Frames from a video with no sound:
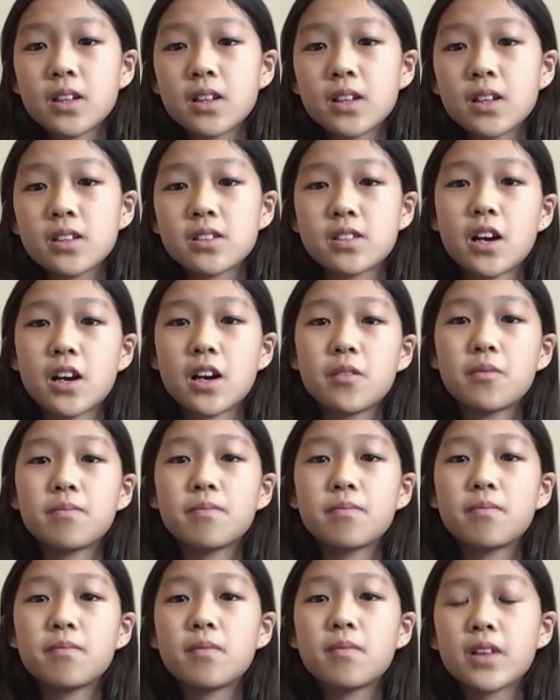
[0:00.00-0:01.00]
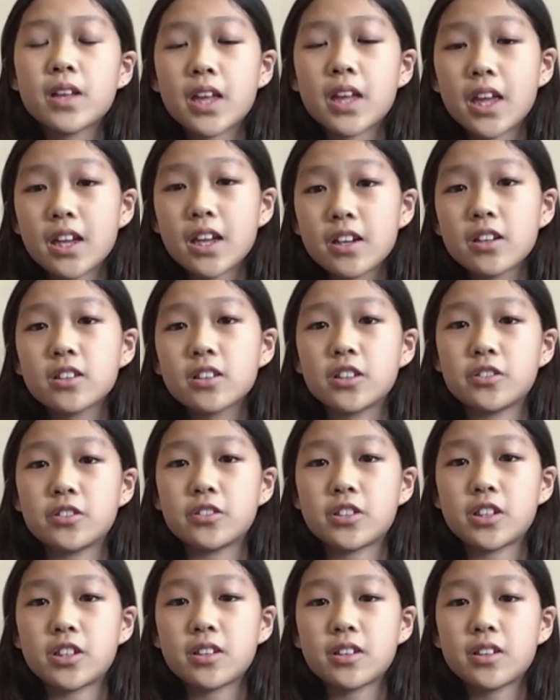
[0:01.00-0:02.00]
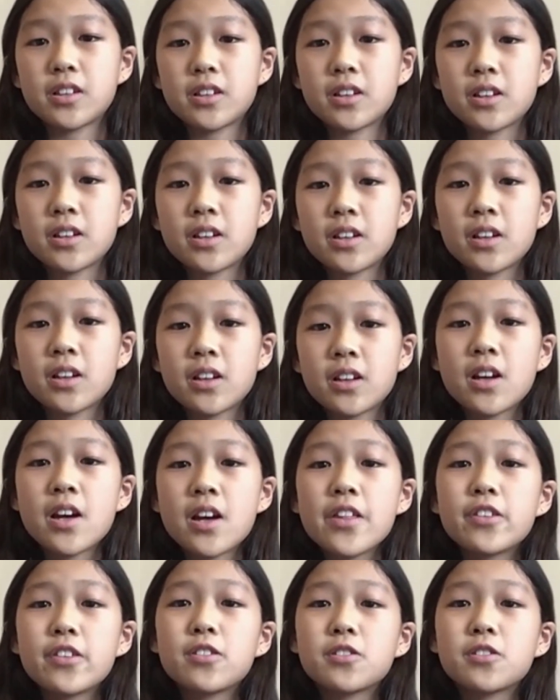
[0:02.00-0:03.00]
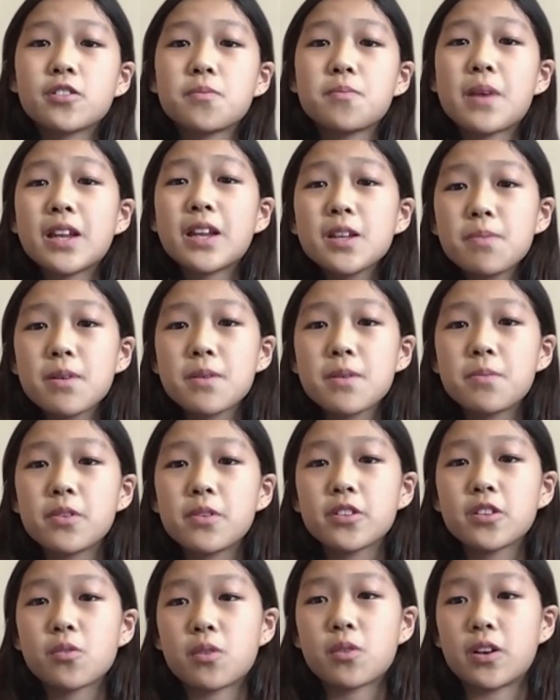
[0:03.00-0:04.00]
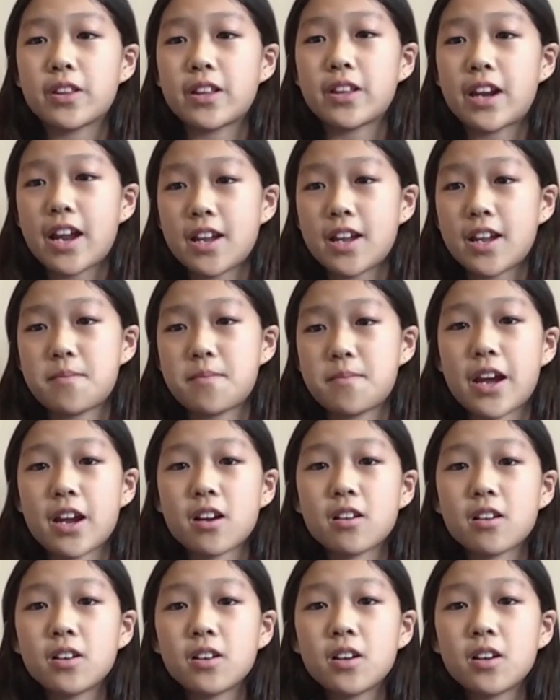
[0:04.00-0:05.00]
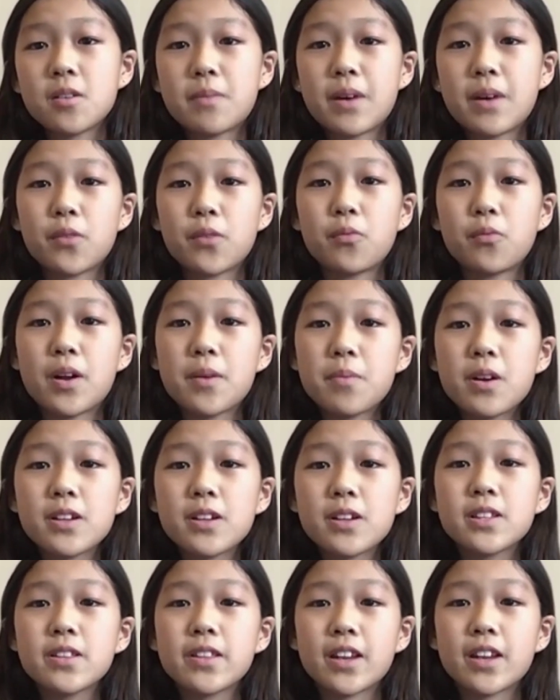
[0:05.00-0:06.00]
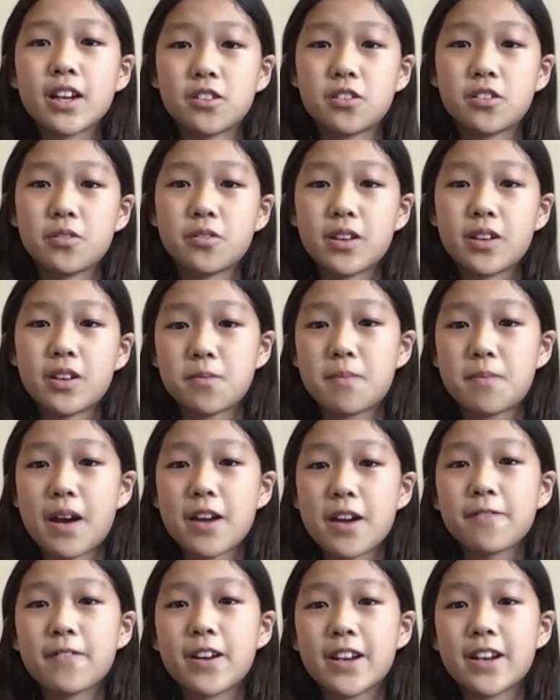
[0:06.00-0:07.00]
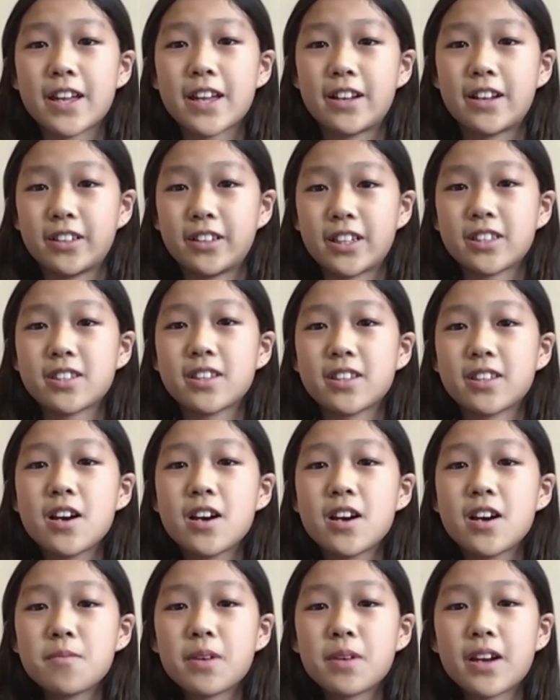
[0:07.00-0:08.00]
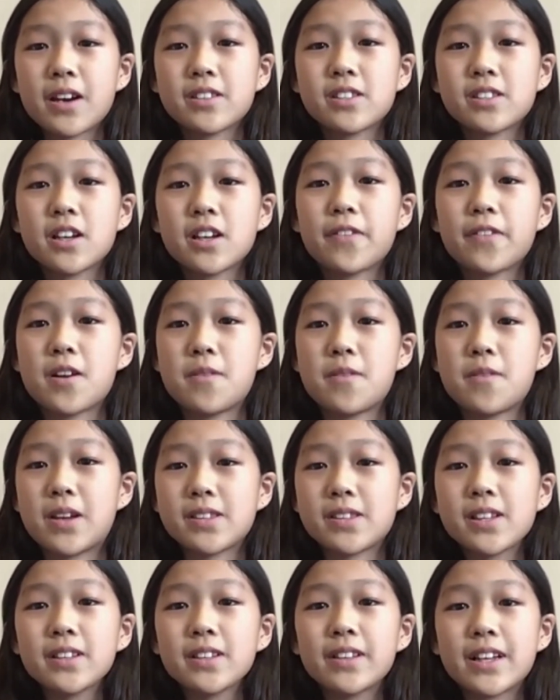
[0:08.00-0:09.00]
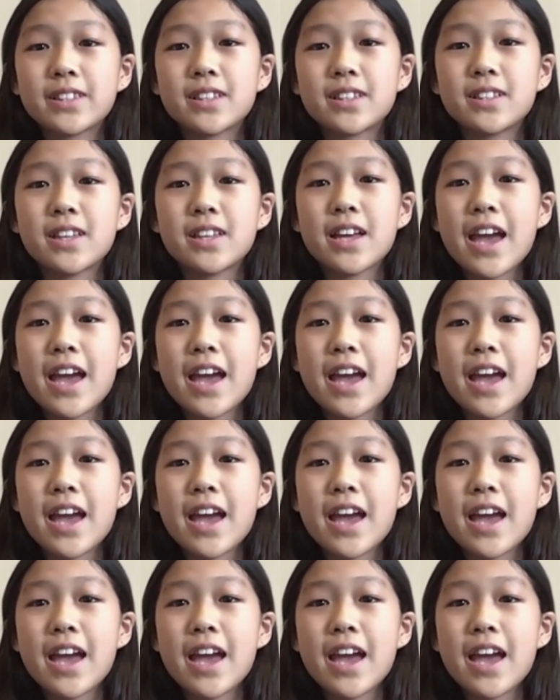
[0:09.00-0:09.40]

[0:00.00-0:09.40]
So, in conclusion, there's many people in the world that I admire, but one person that I do is my friend Annalise because of her amazing lessons